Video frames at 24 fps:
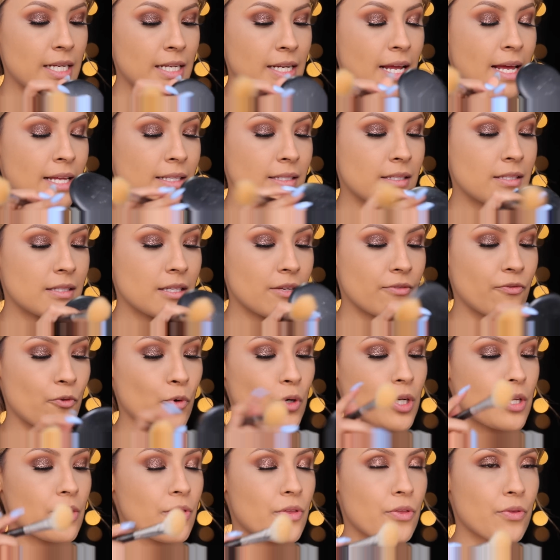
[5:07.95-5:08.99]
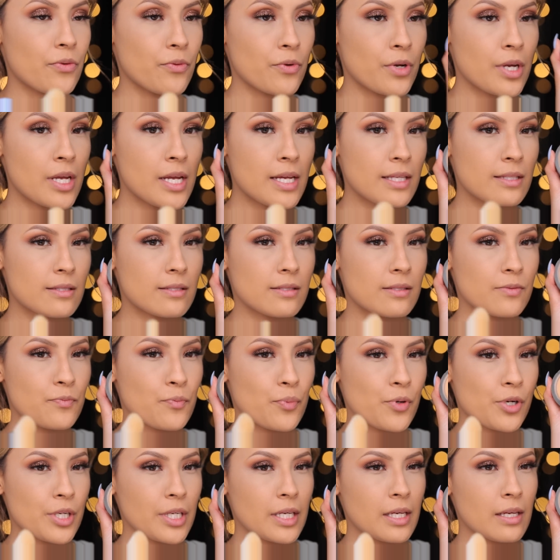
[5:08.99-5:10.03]
in NC43. It's
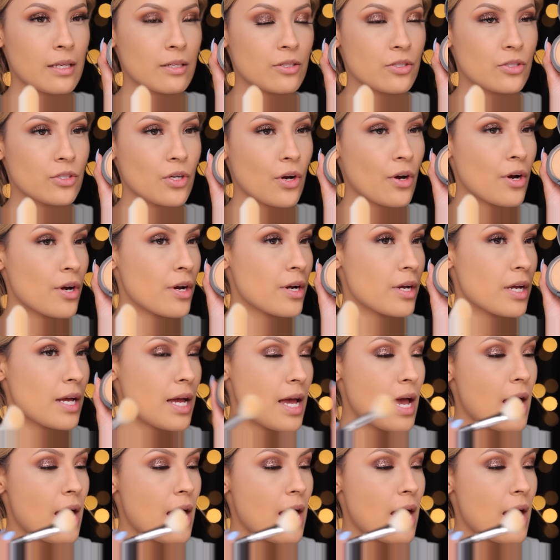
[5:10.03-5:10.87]
pretty dark.